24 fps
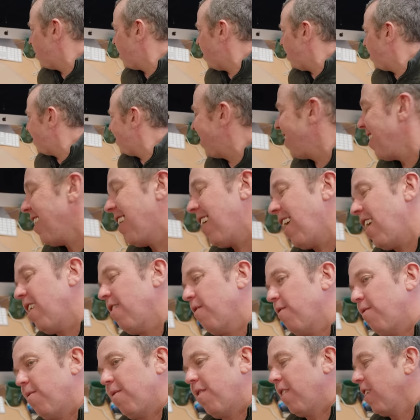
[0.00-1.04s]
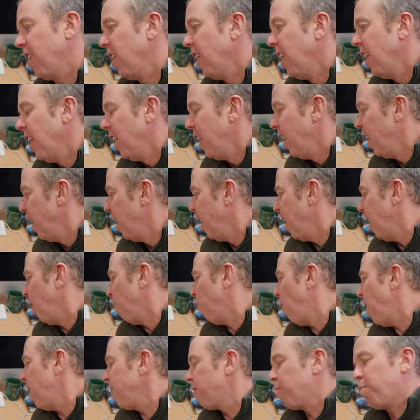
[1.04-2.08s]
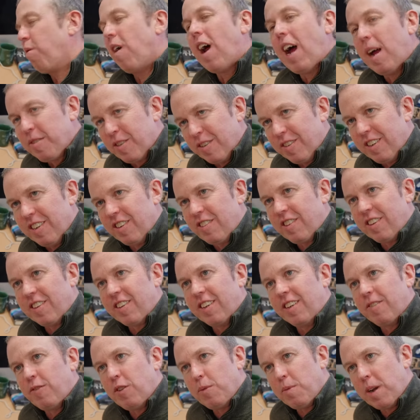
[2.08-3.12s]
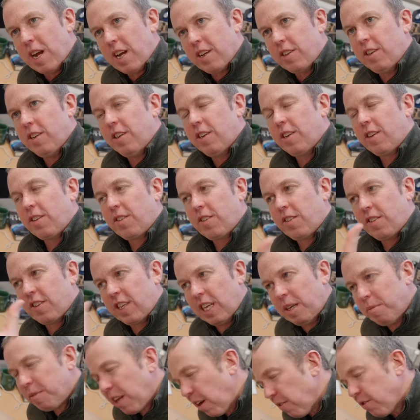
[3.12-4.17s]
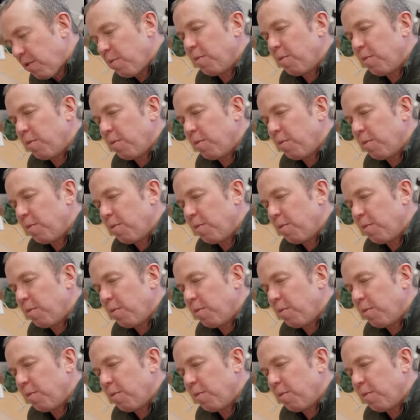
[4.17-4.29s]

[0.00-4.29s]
you know, they're kind of, whilst primes are interesting, Fibonacci seems to have